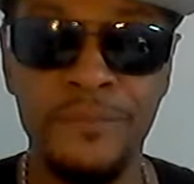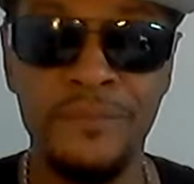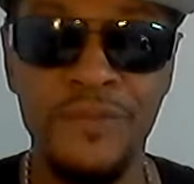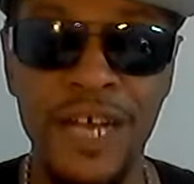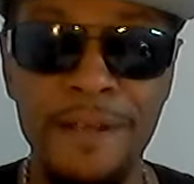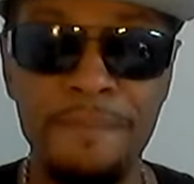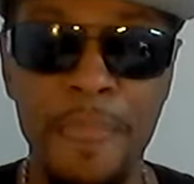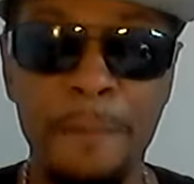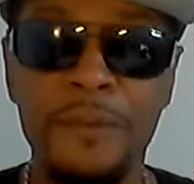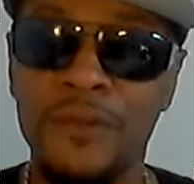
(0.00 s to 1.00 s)
right?
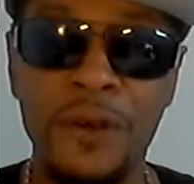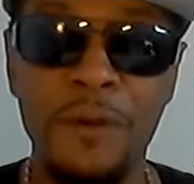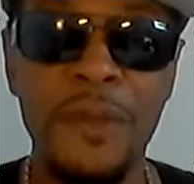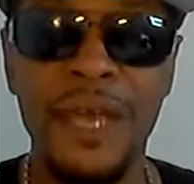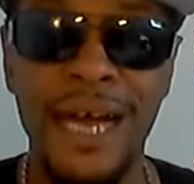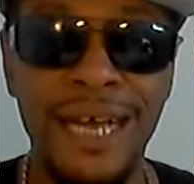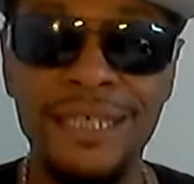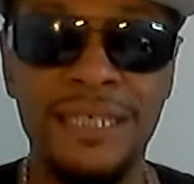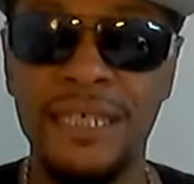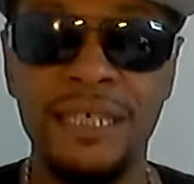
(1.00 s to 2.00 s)
So I
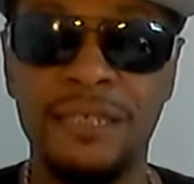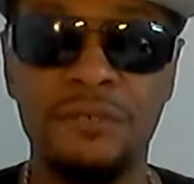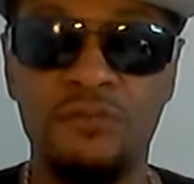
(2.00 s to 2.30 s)
just think it's